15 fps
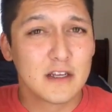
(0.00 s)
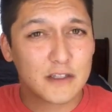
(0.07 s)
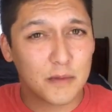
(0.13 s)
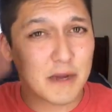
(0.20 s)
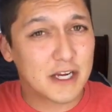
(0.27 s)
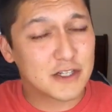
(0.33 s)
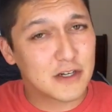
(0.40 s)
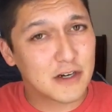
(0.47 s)
So
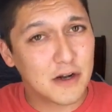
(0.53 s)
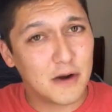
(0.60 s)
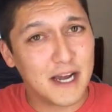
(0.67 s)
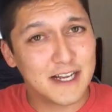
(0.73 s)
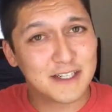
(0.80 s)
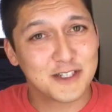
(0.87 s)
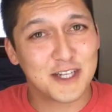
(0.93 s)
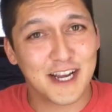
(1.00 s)
make sure to go
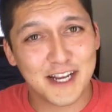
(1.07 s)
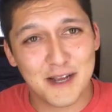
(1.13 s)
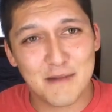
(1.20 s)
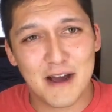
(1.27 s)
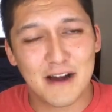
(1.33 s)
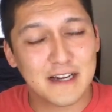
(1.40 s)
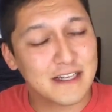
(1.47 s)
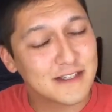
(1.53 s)
ahead and check him
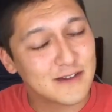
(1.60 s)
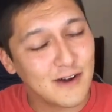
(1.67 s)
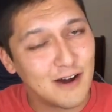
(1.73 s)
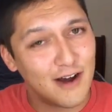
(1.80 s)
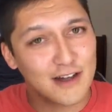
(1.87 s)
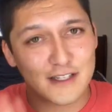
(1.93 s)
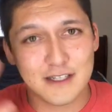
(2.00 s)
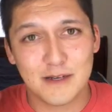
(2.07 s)
out. He's
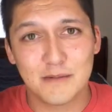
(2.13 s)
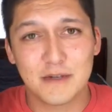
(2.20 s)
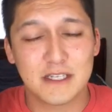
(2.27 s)
awesome.